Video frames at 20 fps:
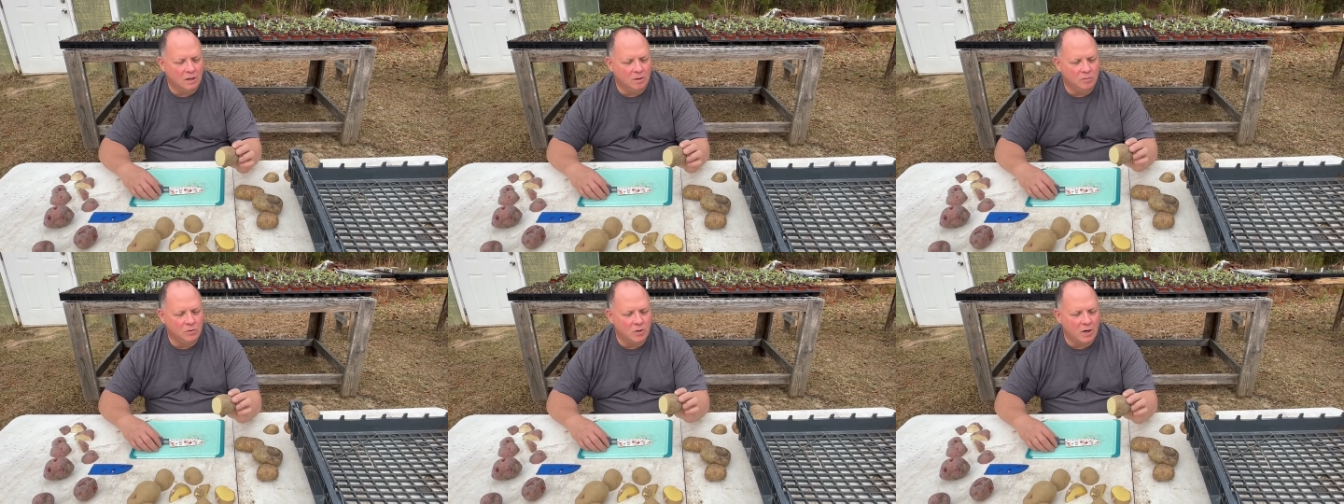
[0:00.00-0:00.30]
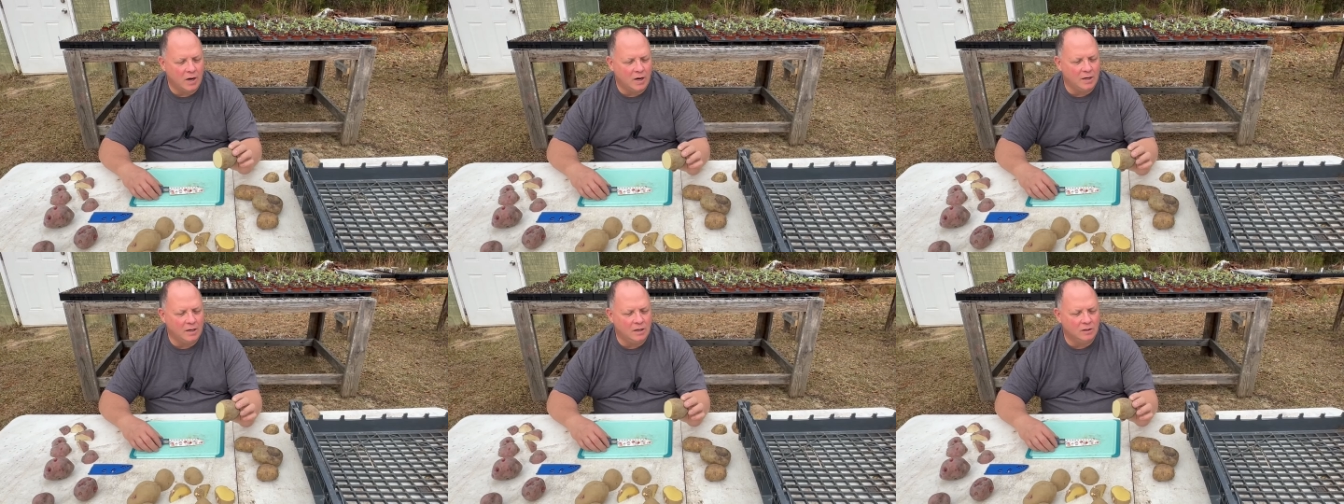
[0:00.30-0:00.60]
I'm
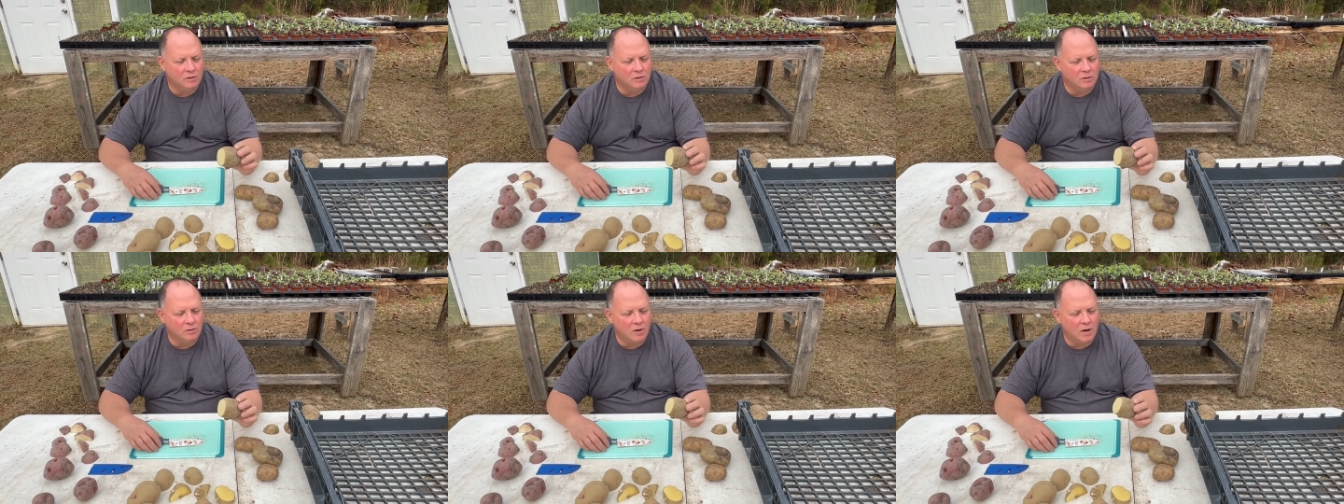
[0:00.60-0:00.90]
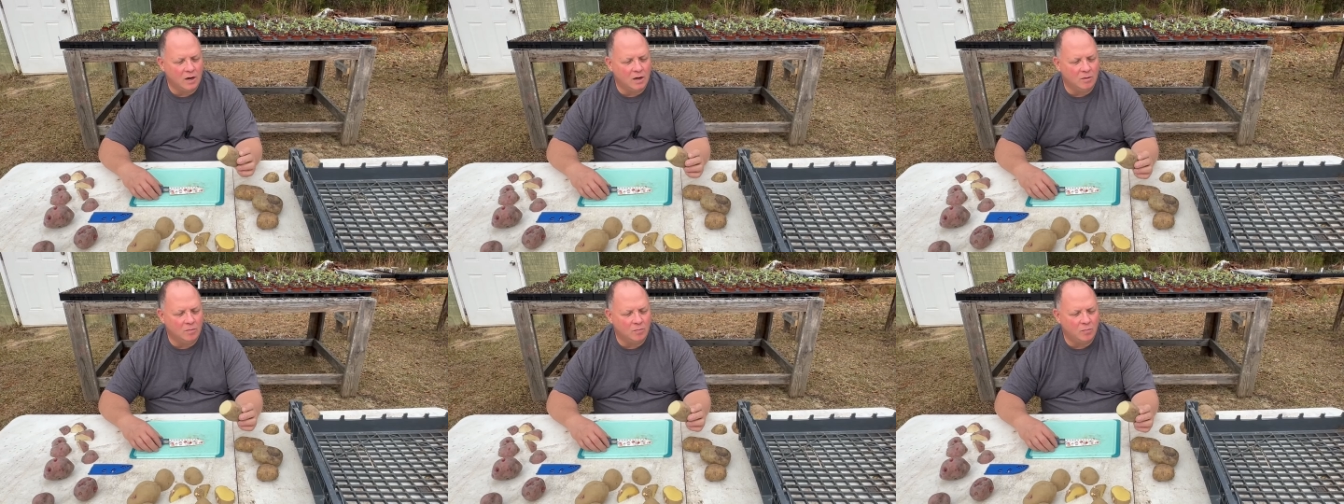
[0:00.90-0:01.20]
trying to get the
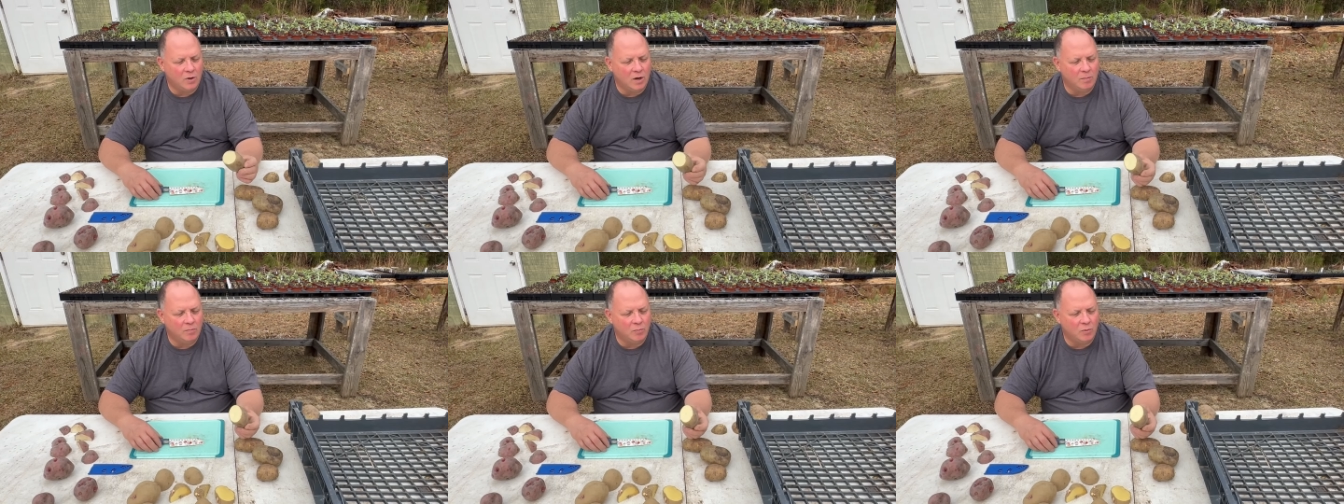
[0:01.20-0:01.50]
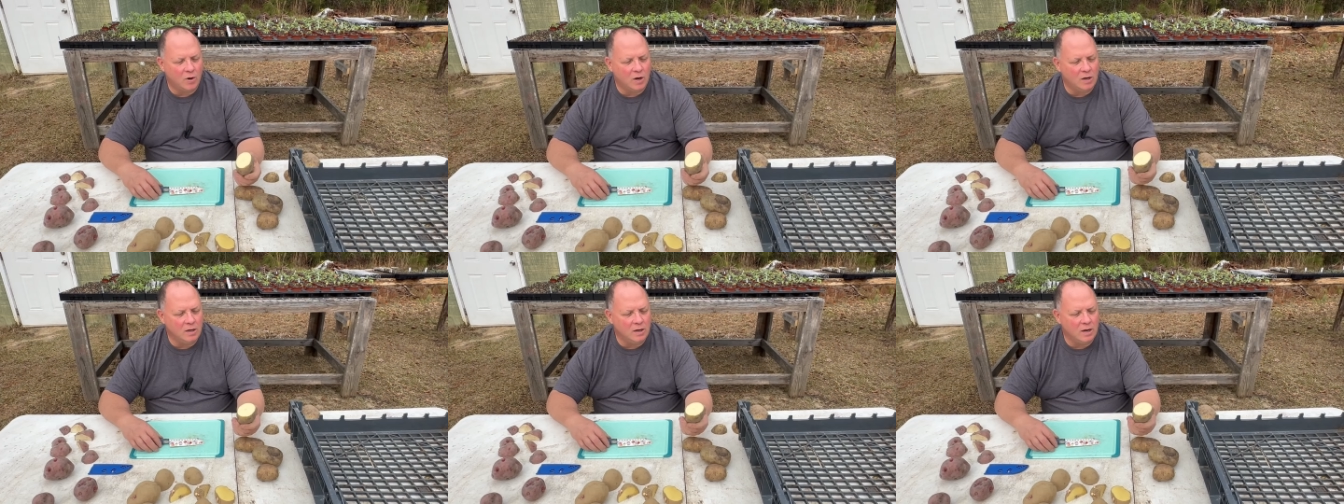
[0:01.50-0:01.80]
ground prepped
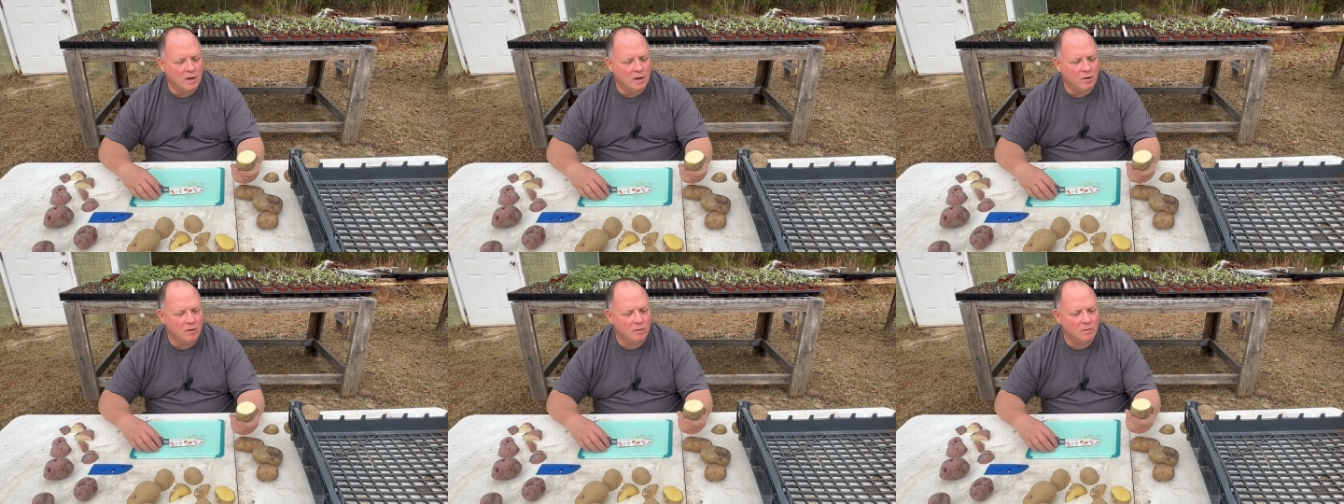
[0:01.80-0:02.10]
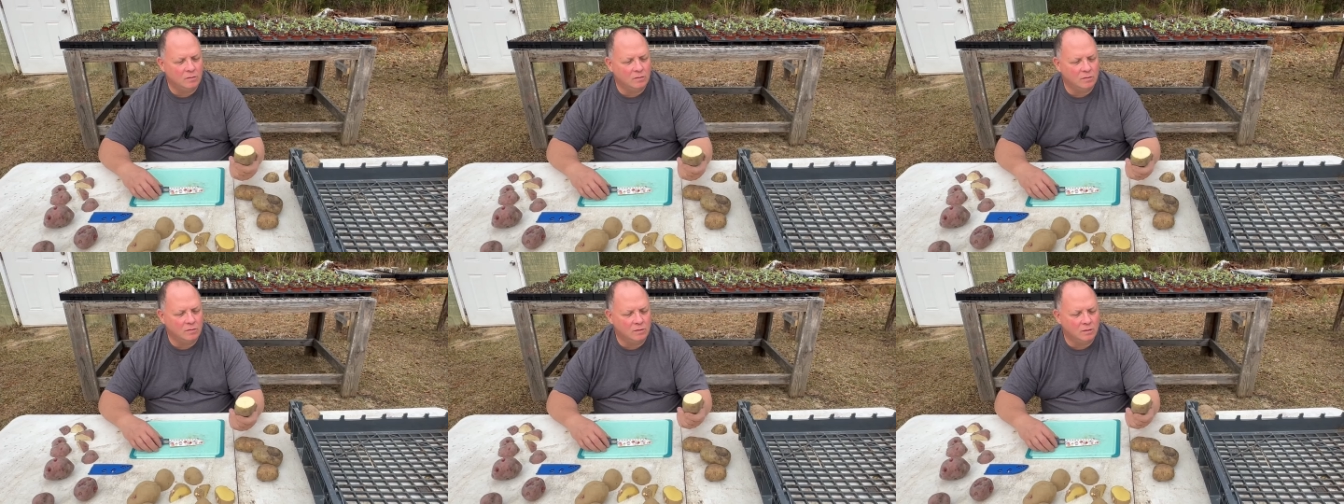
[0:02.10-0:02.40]
right now.